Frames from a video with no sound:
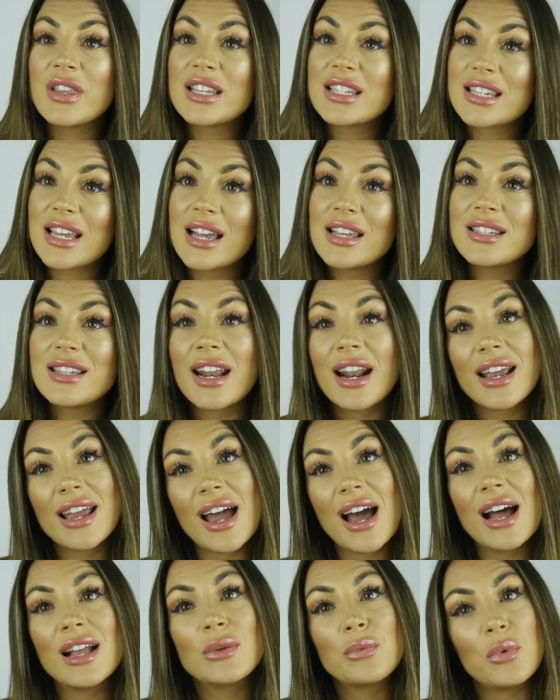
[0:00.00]
the size that I
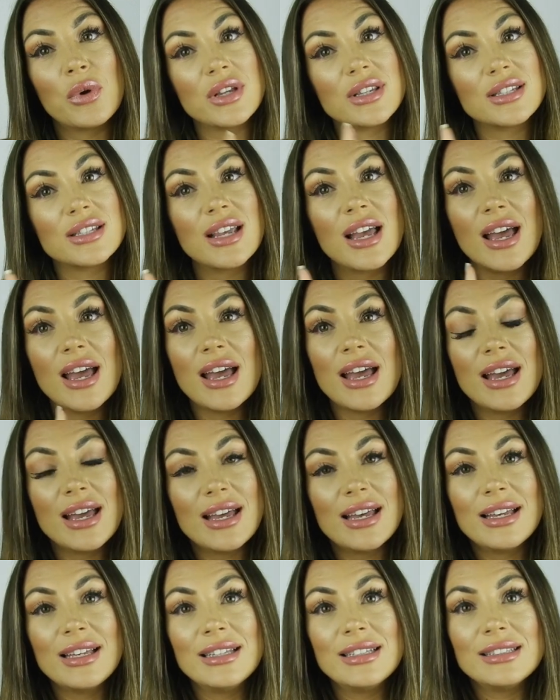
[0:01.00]
got was
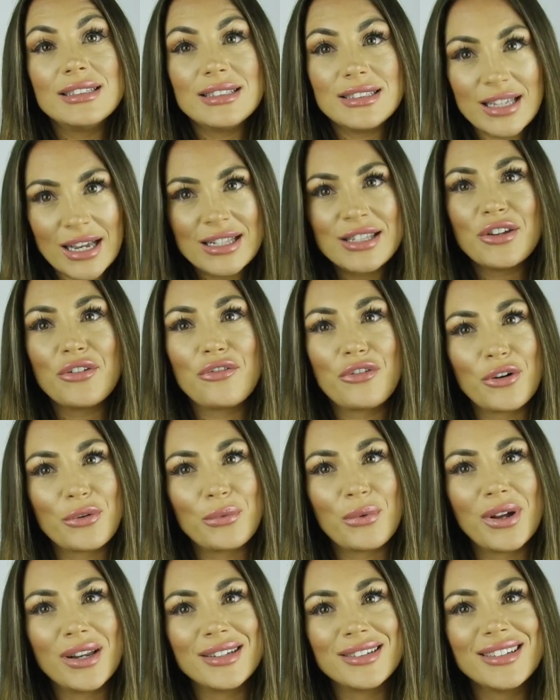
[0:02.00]
a
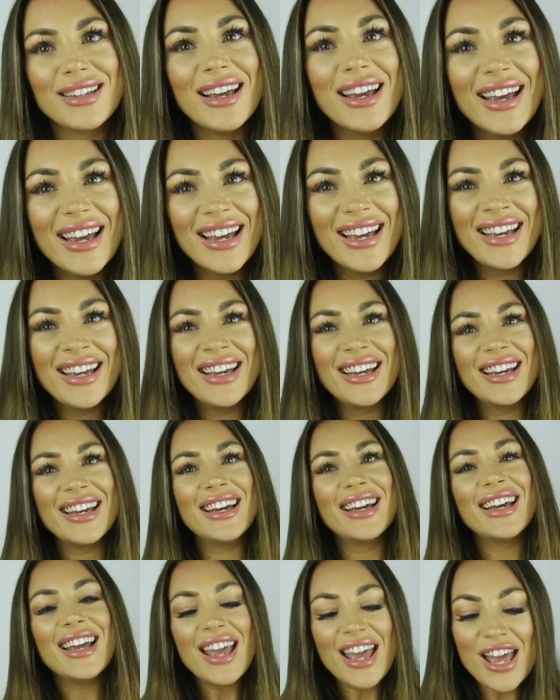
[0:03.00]
different one.
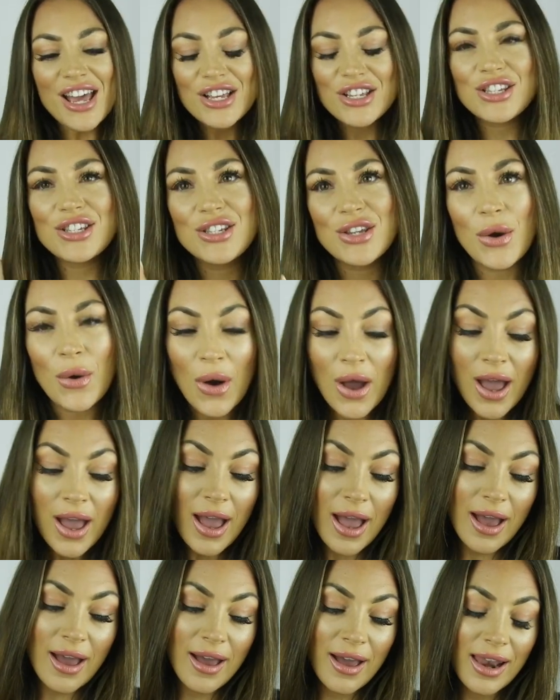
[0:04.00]
So
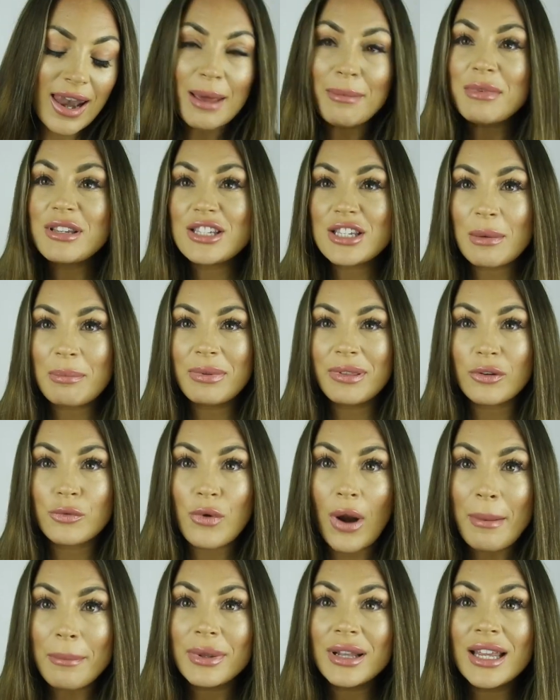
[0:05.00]
let me stop
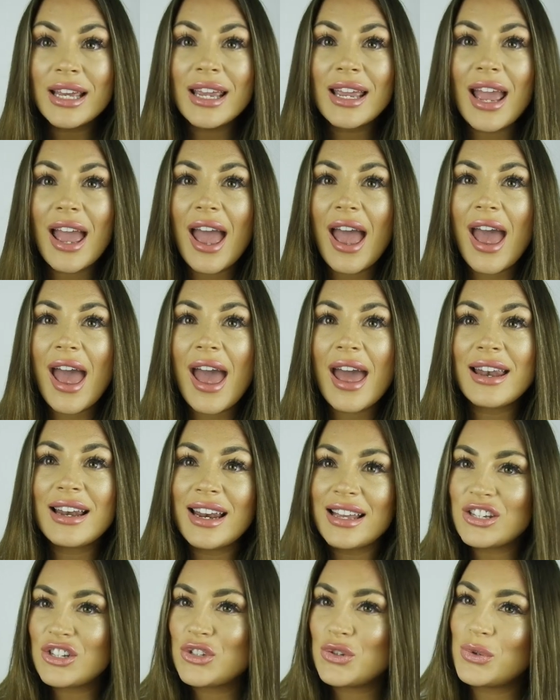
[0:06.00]
rambling
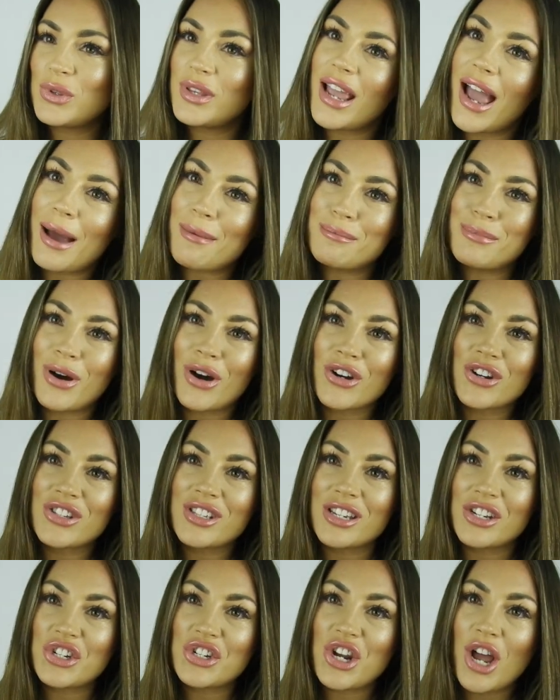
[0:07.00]
and let's do the
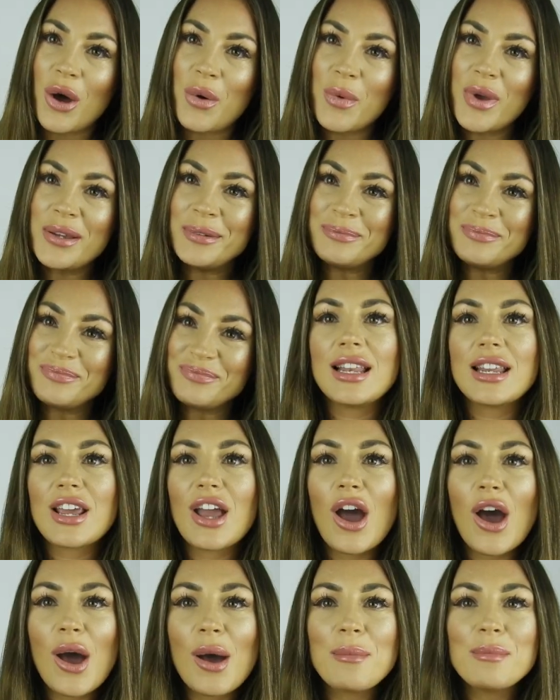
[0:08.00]
unboxing, shall we? It
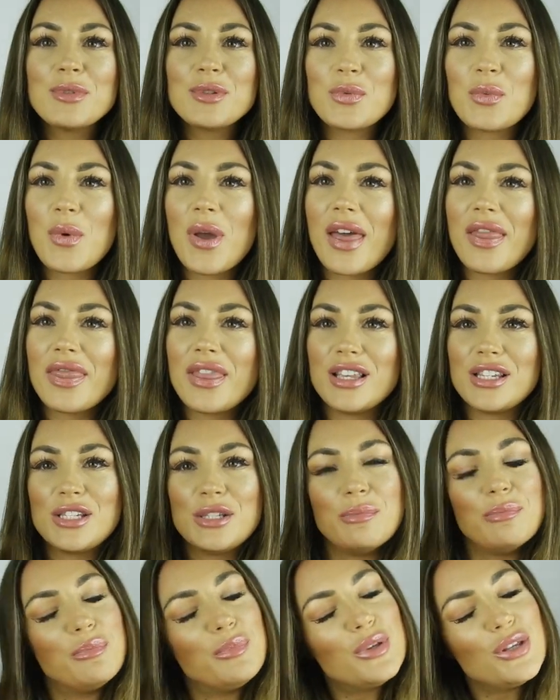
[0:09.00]
comes with
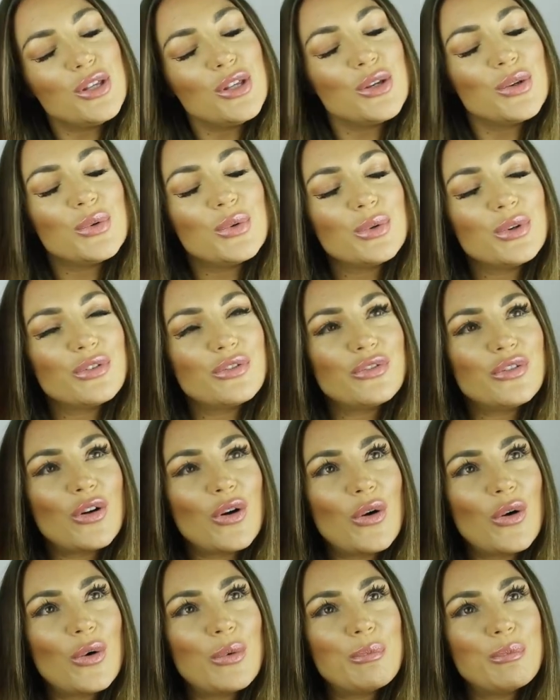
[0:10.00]
this
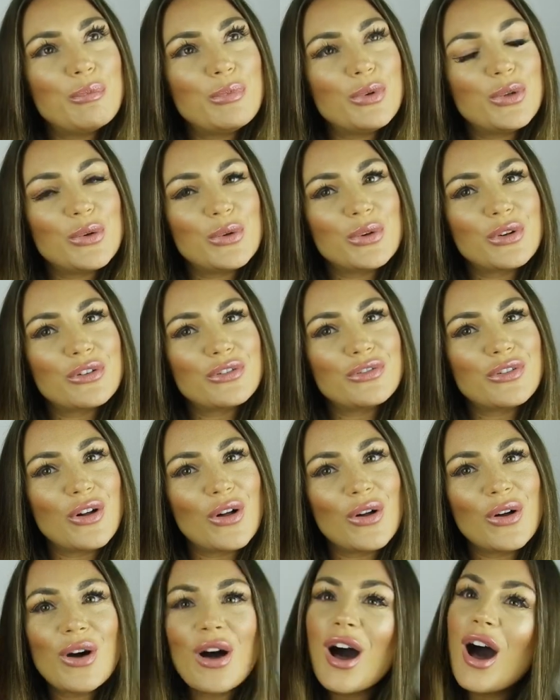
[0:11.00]
beautiful
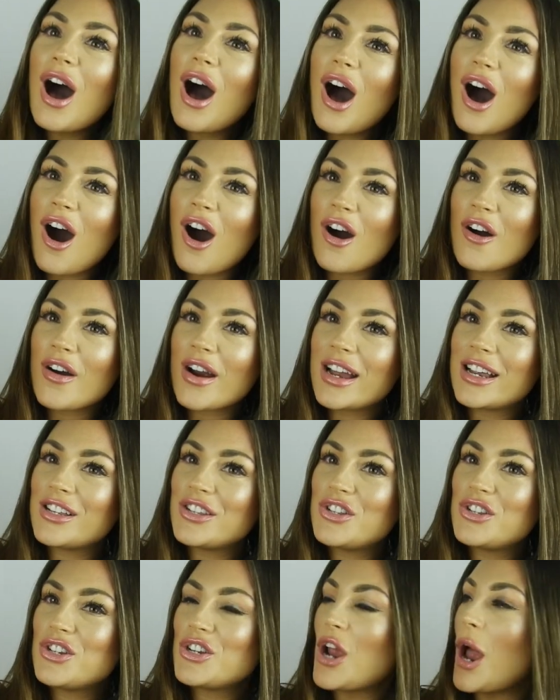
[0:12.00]

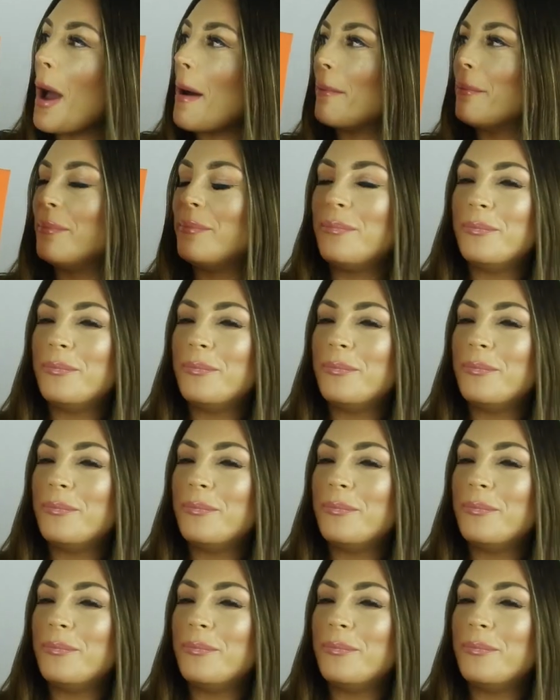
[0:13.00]
orange